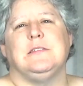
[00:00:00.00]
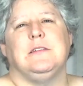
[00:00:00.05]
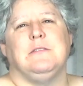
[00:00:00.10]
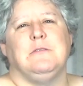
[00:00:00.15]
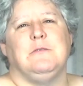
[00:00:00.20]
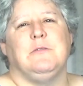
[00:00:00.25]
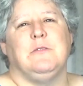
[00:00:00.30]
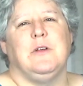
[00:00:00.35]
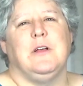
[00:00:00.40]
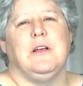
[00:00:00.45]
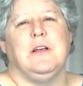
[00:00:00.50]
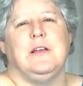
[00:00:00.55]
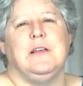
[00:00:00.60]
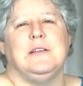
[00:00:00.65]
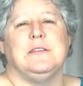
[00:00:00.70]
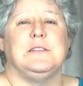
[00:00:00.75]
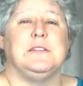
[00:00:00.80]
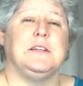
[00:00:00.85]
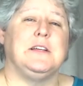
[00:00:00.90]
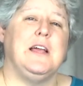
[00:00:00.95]

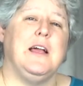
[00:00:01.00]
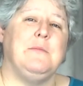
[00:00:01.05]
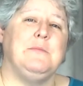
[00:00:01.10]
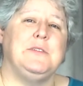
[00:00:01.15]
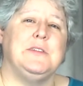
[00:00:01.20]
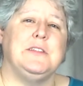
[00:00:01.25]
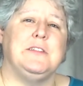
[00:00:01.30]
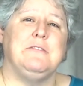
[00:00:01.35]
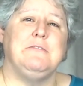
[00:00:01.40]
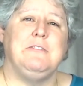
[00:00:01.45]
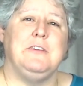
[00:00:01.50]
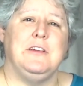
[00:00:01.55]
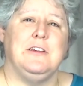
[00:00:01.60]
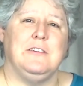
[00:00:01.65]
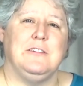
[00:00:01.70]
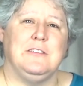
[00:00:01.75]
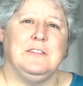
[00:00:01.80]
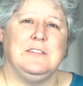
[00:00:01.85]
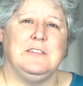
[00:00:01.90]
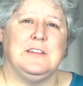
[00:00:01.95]
is to come to the
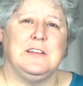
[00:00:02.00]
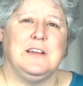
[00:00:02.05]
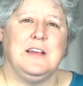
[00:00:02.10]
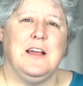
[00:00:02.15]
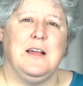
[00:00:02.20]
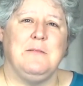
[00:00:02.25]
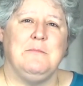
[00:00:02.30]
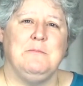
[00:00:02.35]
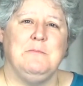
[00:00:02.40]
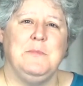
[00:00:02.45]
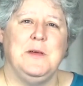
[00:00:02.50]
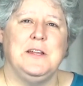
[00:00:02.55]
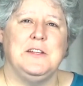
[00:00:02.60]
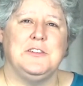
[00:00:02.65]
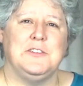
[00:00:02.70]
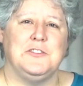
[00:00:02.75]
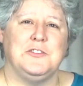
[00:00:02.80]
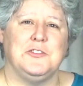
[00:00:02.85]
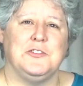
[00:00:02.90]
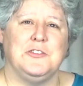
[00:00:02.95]
field, to come
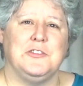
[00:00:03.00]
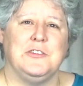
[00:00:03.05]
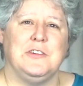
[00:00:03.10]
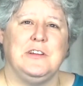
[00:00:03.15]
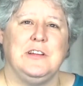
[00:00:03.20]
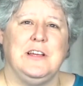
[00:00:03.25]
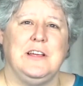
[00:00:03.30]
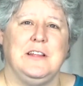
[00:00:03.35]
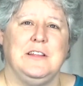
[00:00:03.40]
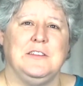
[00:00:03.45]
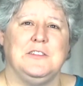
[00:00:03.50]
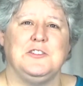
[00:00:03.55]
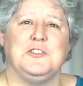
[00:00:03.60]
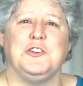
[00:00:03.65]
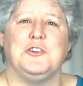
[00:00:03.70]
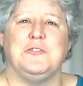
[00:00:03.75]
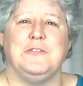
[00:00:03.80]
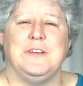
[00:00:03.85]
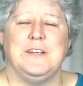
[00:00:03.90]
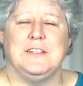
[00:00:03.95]
minister in
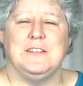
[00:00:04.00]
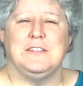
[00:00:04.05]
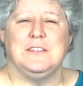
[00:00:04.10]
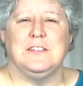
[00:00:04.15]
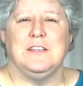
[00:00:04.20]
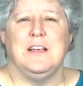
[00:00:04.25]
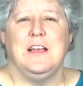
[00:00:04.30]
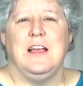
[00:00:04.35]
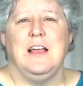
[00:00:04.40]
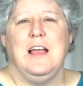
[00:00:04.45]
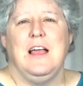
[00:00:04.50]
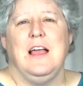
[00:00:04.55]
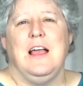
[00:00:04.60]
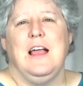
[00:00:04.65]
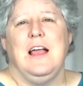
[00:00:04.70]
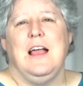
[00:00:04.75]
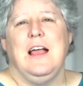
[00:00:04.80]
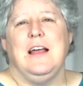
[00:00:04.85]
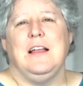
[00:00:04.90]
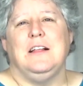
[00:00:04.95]
service.
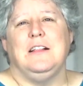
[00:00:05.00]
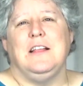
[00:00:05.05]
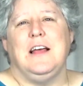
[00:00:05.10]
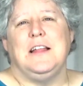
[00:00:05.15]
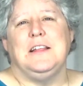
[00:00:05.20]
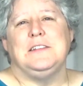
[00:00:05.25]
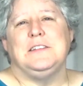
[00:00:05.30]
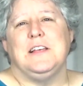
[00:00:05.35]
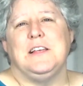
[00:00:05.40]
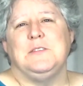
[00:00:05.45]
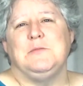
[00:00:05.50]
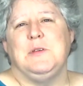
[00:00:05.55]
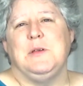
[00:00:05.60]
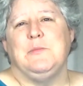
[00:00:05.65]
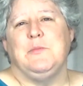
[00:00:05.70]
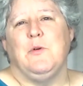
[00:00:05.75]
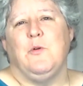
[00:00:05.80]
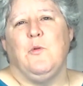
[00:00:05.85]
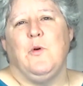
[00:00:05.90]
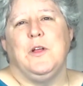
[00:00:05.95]
And a lot of times
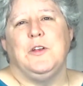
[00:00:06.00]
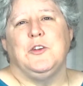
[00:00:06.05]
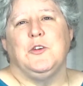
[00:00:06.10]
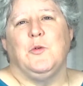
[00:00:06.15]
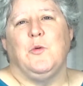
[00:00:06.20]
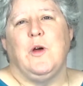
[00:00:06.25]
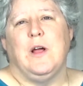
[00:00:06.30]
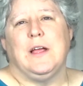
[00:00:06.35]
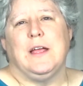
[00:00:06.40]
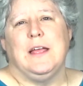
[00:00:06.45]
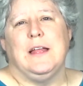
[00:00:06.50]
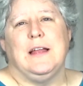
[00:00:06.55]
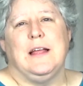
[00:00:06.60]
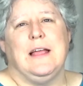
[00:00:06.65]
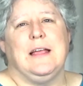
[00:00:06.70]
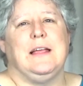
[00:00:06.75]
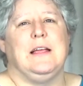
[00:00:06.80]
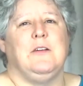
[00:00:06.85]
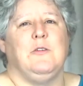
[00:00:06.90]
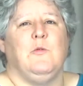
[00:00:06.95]
people wonder, what can
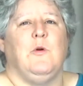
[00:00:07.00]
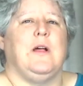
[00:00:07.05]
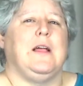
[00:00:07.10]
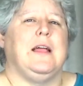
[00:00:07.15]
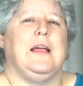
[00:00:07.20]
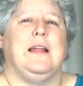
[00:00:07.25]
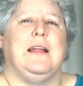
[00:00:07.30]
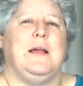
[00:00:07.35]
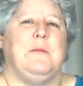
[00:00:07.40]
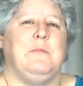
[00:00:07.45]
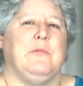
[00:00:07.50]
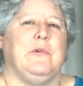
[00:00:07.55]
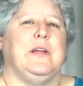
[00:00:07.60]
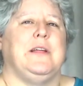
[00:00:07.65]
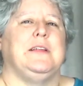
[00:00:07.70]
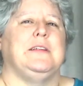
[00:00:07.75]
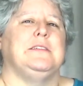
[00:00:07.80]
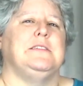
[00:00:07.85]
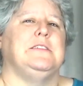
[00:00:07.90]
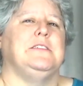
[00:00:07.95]
I
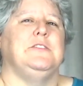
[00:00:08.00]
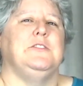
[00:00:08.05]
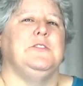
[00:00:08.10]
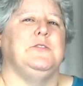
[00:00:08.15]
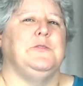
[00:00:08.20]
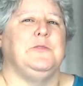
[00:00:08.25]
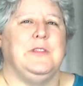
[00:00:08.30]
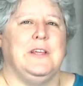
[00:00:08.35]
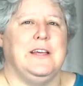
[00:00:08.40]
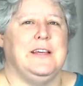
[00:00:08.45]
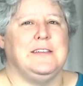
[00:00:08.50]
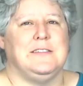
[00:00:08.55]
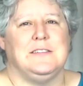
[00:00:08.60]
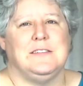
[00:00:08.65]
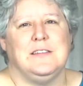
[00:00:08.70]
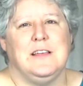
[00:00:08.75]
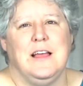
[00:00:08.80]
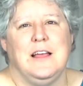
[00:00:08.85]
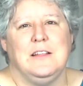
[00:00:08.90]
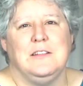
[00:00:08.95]
bring to
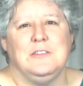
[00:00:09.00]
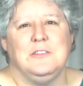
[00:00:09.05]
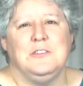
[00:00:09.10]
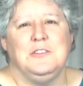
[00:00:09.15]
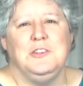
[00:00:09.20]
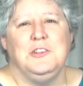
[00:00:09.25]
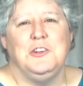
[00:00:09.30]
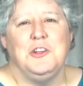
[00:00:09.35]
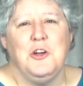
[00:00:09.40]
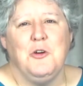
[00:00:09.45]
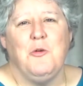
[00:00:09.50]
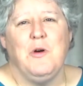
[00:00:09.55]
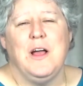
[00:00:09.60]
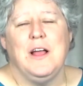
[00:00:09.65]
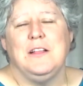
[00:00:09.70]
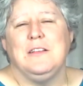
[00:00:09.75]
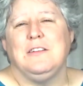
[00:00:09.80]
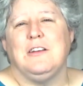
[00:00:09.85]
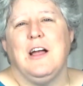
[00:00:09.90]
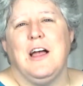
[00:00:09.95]
this? And you know
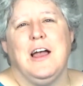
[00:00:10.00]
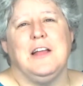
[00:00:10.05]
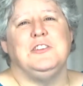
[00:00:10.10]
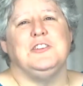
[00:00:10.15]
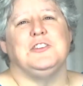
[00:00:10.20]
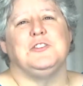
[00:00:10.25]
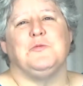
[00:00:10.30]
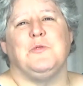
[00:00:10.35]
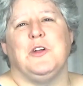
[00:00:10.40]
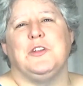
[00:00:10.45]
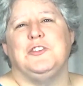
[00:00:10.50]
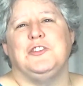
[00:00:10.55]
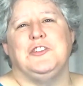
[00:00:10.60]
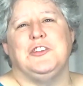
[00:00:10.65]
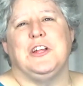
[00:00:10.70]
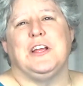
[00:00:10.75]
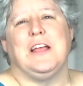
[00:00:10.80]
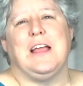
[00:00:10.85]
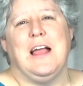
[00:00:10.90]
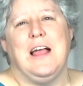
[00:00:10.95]
what? God just wants
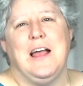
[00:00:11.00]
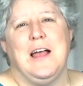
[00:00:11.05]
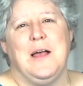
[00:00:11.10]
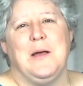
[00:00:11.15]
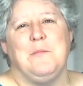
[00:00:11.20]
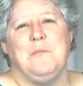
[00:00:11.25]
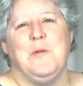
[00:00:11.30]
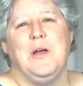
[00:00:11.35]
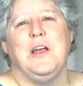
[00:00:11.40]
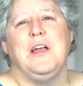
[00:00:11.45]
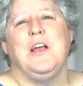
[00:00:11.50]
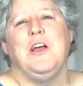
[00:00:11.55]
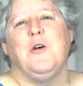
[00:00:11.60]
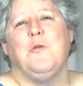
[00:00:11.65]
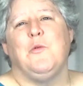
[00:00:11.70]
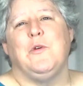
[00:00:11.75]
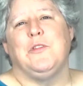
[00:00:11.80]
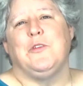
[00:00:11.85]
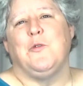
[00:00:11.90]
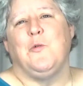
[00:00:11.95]
you to come
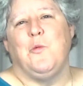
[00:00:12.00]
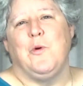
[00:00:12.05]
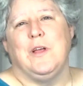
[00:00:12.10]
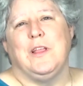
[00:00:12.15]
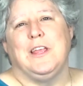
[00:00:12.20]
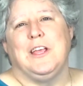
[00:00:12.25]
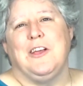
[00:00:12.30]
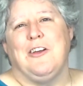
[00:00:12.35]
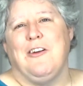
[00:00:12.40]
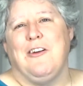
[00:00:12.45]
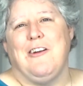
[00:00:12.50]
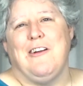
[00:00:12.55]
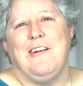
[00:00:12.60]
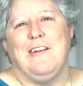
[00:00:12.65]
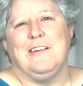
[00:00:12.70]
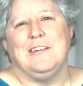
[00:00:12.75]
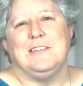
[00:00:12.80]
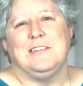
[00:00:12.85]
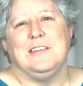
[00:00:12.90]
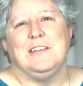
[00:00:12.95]
with a willing
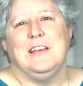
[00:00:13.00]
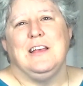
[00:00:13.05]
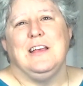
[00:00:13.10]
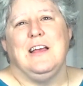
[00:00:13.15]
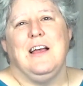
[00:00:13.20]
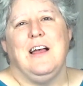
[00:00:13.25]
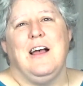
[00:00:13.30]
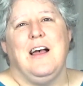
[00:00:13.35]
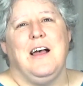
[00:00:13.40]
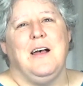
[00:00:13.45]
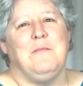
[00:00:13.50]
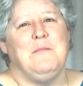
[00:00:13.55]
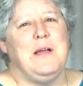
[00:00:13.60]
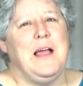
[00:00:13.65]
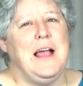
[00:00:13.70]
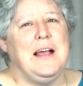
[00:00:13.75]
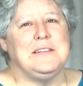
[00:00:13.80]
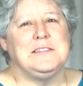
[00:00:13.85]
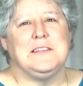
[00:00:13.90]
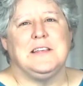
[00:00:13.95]
heart,
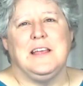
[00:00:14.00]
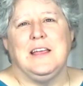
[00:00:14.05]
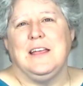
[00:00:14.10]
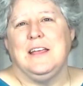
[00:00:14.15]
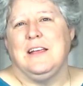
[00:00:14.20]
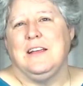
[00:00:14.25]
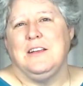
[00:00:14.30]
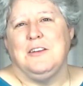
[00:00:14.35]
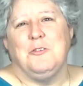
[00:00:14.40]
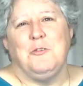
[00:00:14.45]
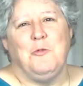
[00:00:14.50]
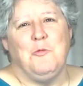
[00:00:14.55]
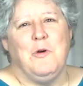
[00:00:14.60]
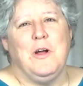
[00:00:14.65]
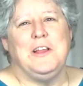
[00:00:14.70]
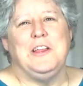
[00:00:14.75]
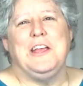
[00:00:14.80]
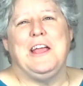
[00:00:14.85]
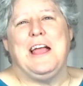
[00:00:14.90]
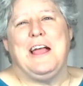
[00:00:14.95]
asking,
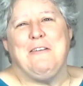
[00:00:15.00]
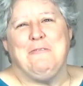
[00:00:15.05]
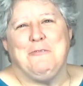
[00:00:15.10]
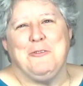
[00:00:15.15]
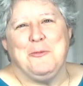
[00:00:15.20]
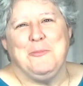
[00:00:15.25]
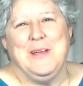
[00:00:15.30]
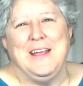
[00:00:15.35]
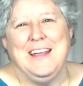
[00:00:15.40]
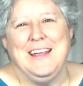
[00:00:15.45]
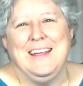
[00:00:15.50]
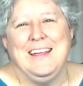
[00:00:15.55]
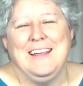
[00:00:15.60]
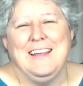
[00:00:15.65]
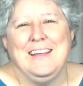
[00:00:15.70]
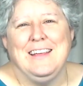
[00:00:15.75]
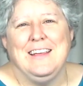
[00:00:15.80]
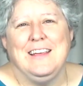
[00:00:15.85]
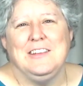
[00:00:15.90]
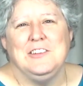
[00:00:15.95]
what do you have for me?
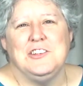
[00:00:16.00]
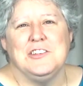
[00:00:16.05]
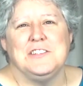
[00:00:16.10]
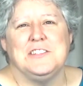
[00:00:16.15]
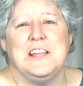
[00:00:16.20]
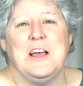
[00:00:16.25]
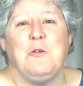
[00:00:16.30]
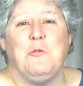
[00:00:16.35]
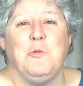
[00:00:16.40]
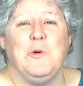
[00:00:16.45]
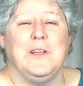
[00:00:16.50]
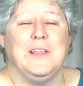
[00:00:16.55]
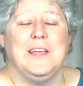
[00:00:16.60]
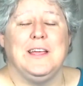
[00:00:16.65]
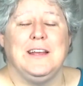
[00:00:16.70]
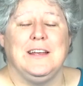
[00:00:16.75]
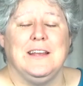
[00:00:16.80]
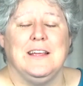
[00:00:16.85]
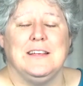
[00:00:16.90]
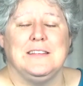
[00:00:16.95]
Just that
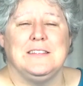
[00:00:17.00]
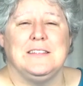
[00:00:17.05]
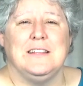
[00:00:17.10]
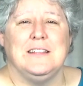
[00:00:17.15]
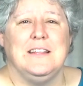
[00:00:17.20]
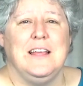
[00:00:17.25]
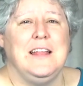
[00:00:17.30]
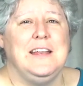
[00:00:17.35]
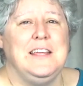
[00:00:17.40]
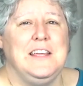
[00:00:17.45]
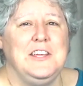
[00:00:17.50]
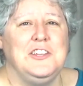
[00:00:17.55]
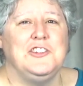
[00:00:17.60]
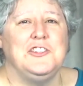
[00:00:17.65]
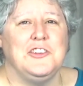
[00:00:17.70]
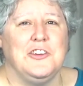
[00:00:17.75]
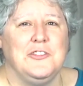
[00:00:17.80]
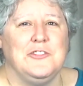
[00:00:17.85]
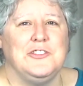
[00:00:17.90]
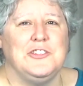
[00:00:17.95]
willingness, and then He
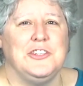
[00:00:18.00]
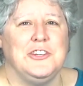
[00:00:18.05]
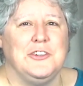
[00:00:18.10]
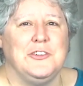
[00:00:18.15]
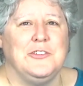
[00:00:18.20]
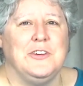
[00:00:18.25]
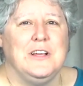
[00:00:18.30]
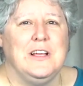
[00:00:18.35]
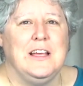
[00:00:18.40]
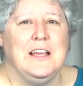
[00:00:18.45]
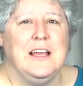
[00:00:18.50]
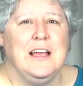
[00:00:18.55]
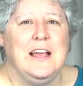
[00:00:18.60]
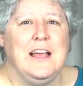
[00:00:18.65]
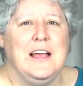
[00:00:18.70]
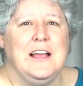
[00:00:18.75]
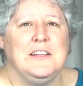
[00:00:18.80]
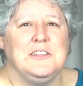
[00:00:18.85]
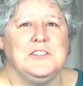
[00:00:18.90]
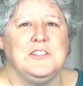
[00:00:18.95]
shows you.
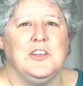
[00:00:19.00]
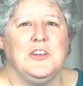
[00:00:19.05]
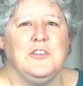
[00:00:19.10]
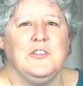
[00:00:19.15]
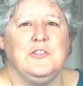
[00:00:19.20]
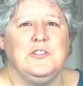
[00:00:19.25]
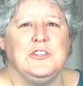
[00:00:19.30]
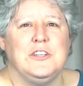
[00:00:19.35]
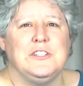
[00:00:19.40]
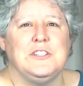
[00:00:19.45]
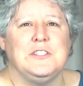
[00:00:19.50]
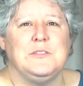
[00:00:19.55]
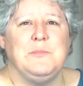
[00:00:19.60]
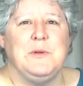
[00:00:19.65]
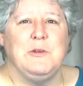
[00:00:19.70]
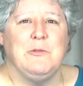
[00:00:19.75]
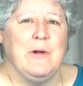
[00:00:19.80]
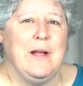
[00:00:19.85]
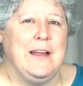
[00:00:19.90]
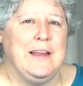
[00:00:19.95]
And so just
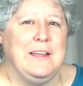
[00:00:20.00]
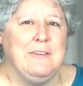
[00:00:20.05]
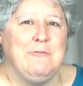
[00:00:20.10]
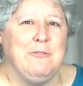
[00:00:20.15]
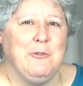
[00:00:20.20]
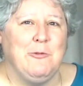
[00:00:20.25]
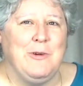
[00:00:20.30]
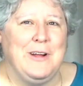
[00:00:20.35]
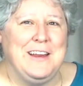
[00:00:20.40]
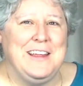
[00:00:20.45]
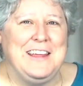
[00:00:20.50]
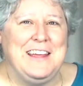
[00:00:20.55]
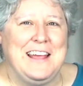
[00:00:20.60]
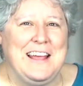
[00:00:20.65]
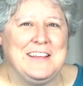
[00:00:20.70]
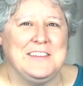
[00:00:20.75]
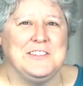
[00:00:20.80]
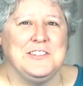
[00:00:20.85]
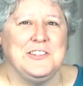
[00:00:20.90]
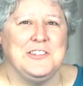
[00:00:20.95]
be ready for what He
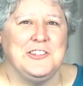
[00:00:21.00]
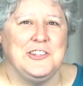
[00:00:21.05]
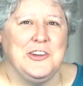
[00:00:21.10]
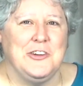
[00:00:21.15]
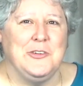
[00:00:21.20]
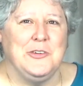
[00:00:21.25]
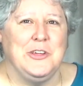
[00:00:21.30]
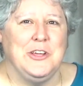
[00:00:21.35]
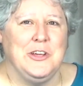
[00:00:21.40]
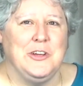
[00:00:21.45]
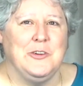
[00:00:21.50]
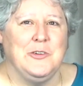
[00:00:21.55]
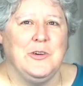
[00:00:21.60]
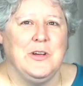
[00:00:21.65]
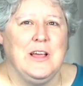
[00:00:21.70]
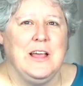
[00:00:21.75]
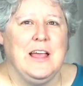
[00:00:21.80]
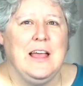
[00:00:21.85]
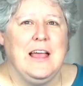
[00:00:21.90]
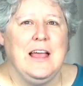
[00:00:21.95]
has to show you.
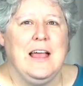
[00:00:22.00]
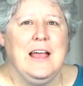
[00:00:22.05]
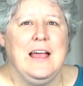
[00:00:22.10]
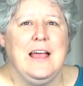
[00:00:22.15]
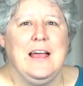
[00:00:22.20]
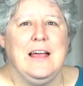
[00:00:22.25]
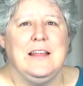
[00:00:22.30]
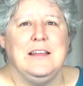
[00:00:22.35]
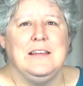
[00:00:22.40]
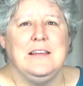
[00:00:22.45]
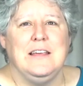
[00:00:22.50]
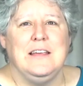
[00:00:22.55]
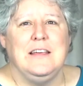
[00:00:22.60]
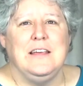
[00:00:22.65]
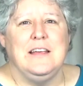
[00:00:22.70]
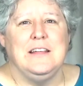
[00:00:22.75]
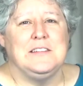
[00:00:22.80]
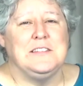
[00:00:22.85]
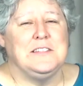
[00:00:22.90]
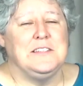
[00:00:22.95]
And
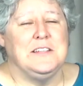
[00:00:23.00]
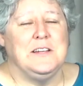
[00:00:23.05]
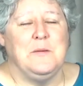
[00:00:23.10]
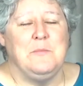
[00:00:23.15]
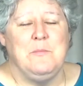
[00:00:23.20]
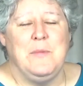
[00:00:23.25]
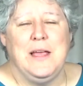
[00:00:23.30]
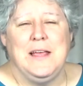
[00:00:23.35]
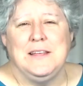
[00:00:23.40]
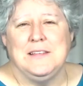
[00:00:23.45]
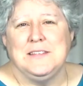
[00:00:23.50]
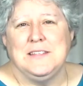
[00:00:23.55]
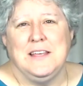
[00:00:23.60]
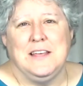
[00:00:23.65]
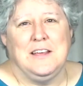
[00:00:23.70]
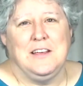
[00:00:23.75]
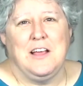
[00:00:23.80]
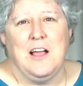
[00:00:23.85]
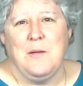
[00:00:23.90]
it's an amazing